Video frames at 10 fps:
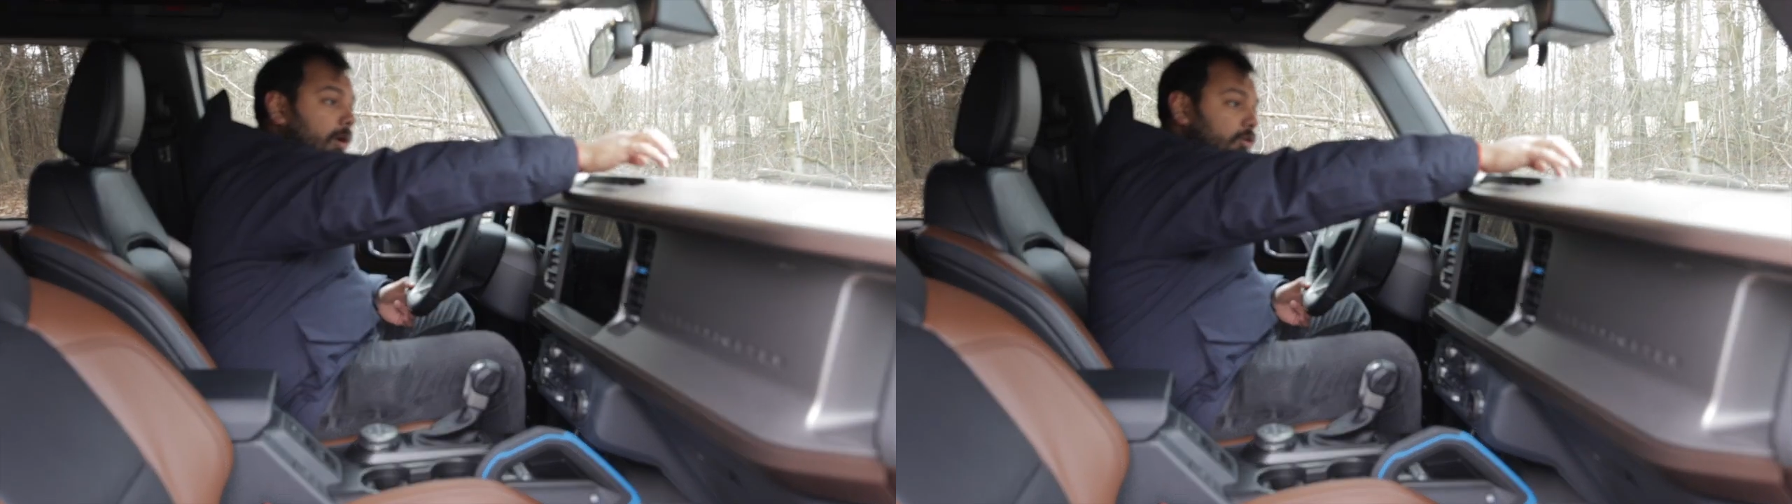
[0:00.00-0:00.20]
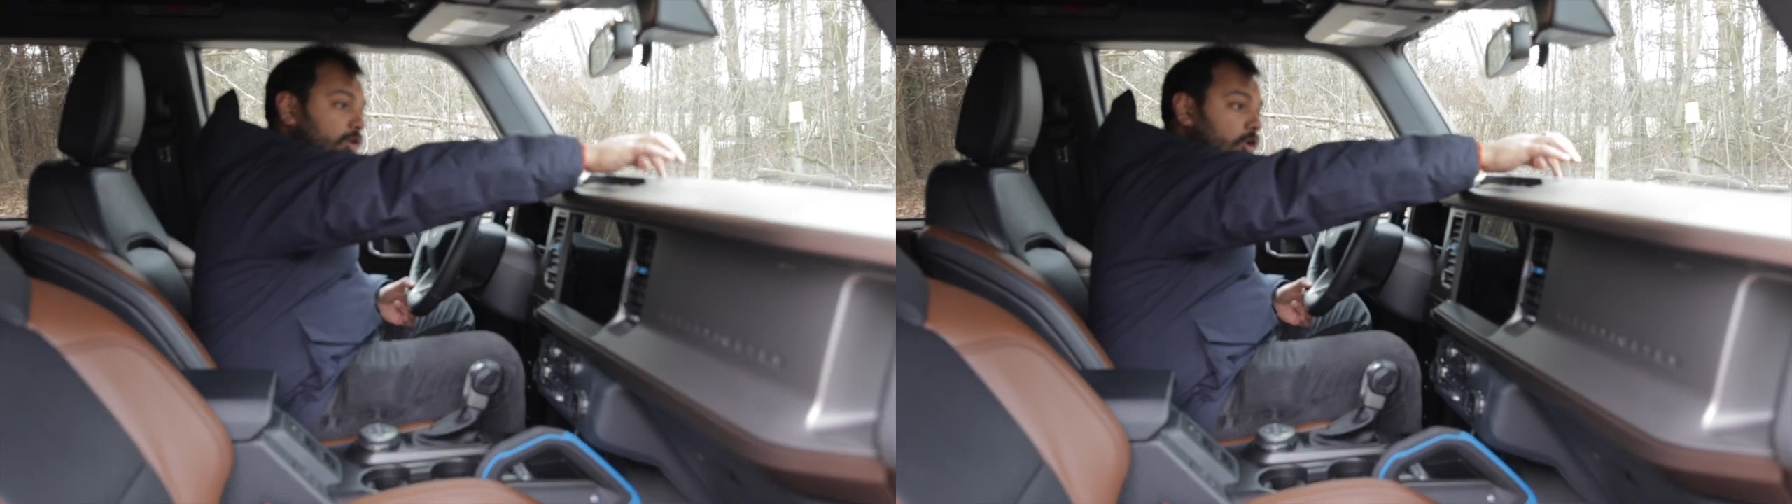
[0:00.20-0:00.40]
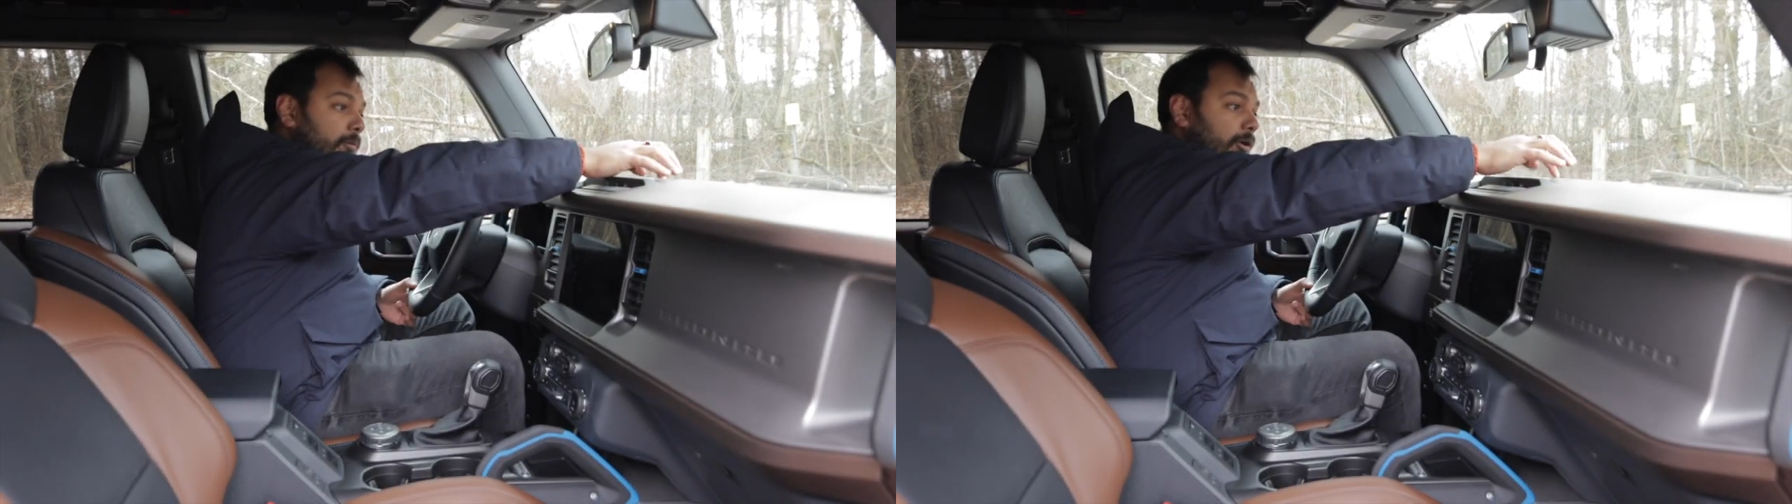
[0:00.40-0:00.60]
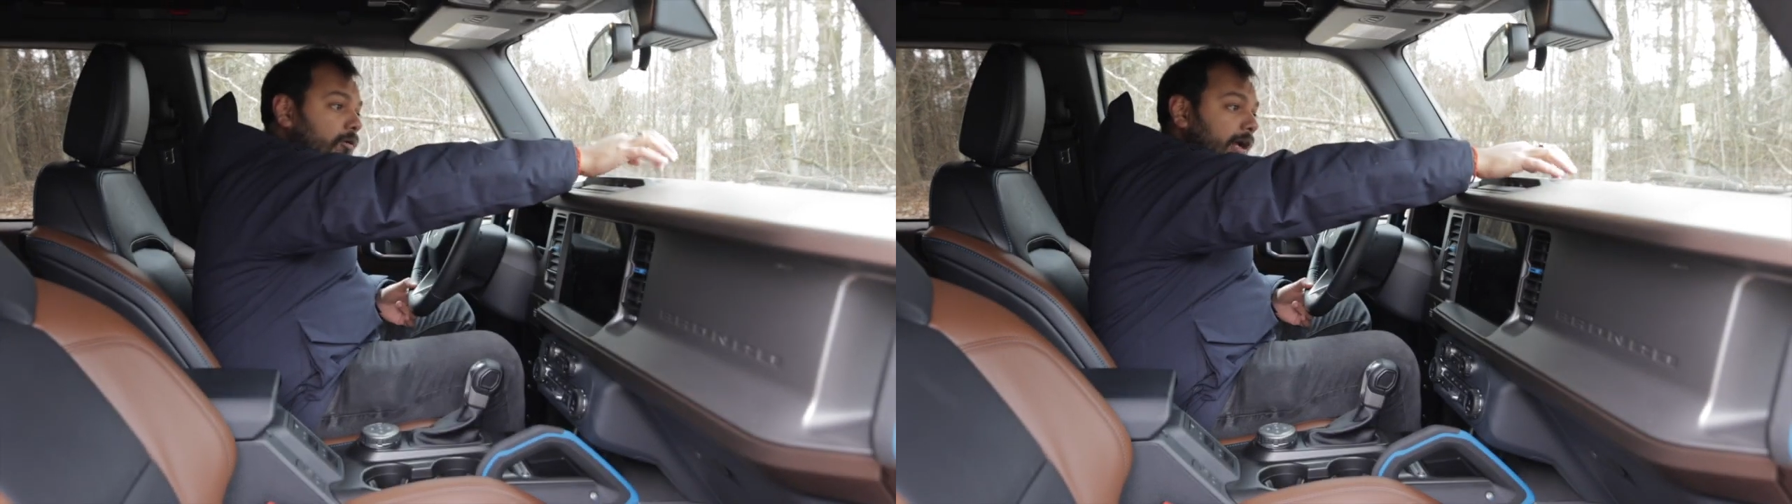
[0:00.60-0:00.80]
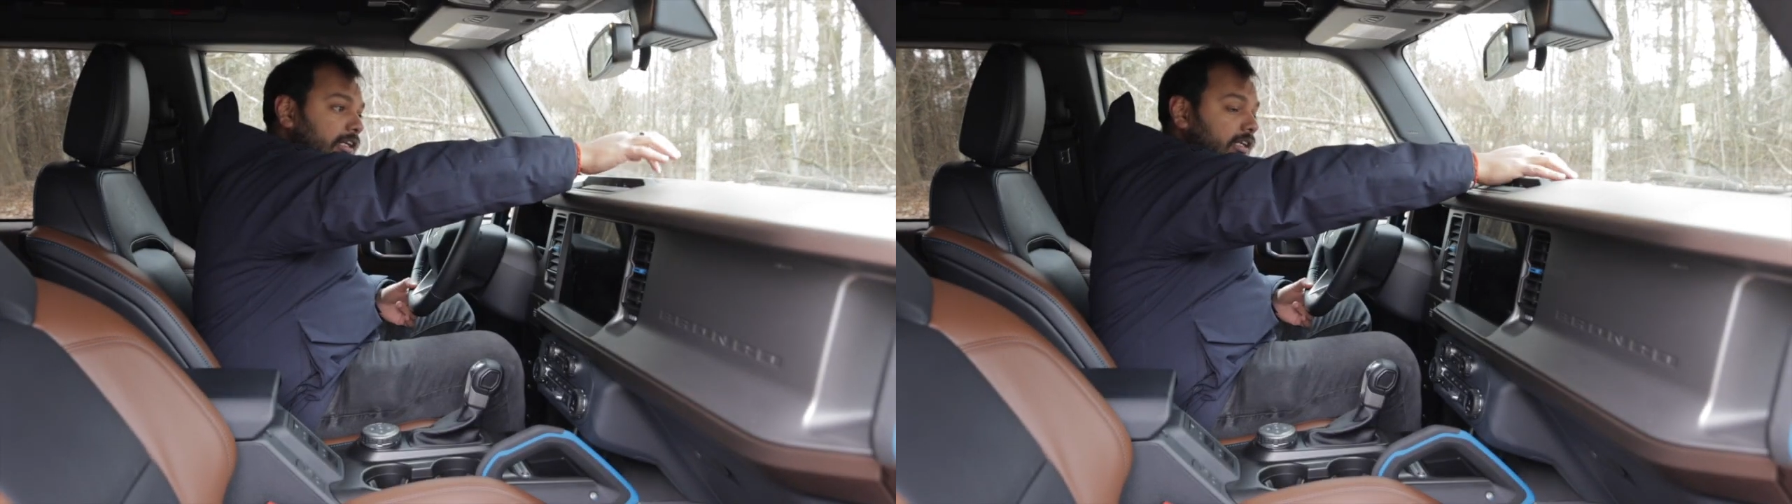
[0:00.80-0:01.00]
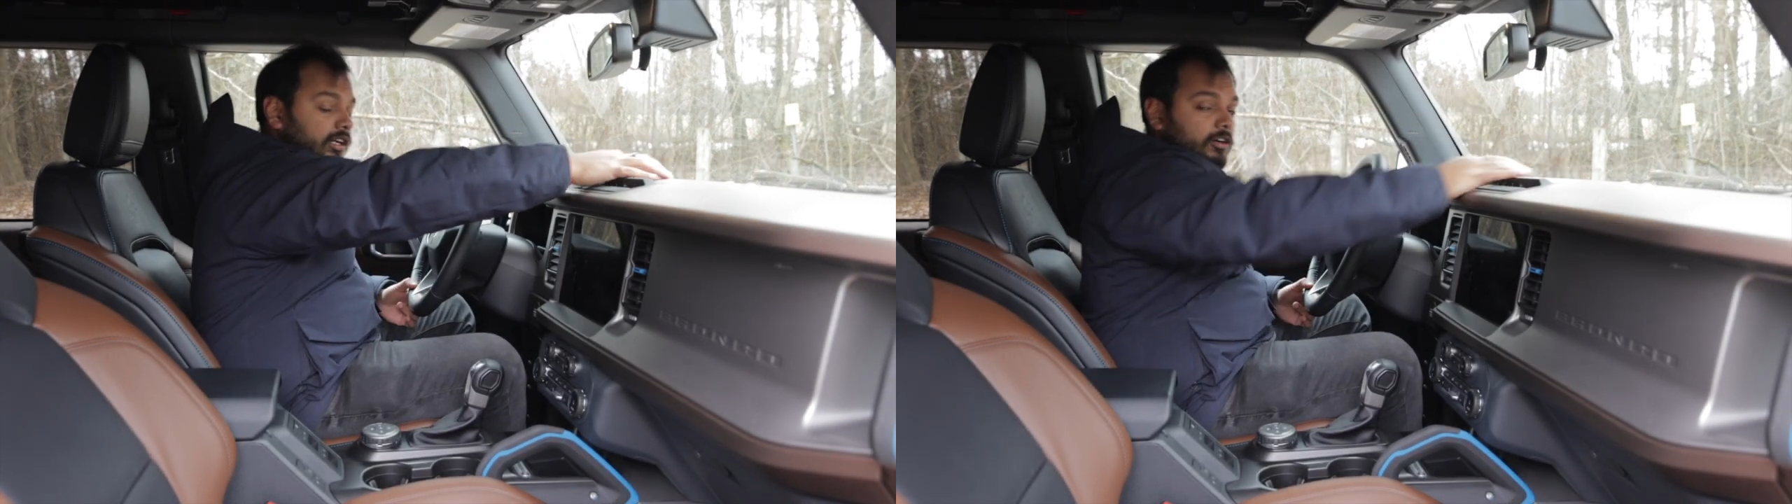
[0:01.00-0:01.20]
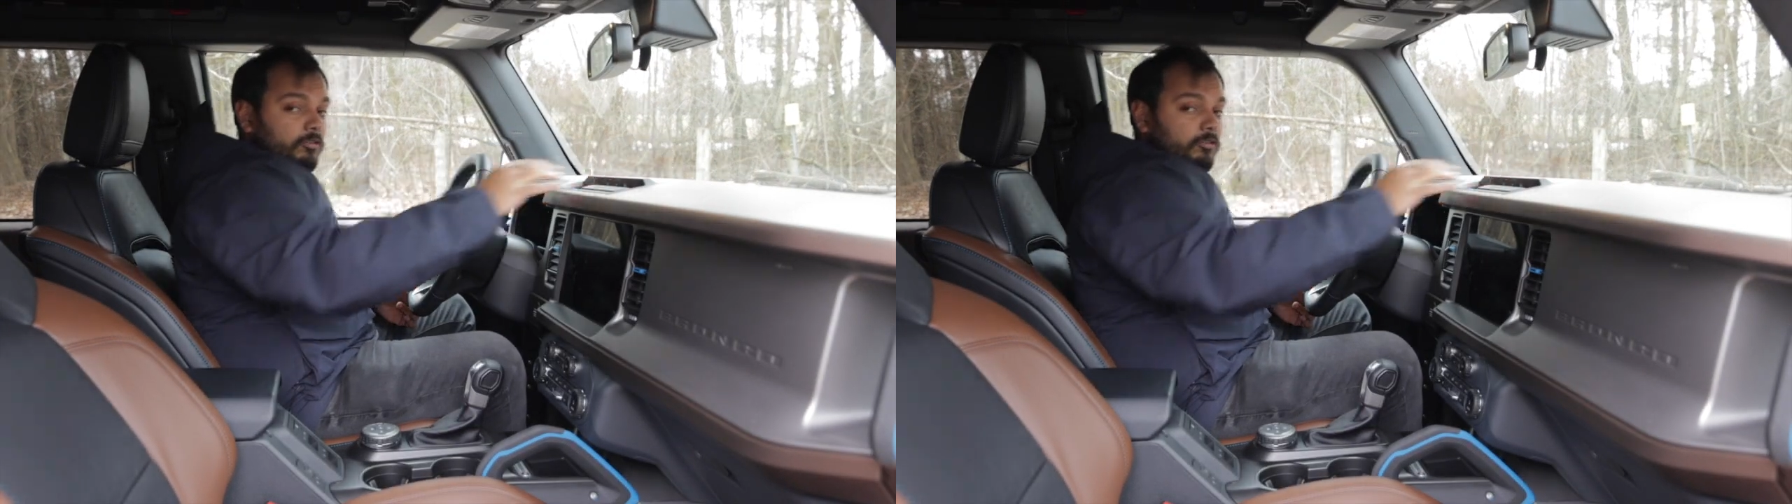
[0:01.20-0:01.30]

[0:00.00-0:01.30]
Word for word: to mount your GoPro right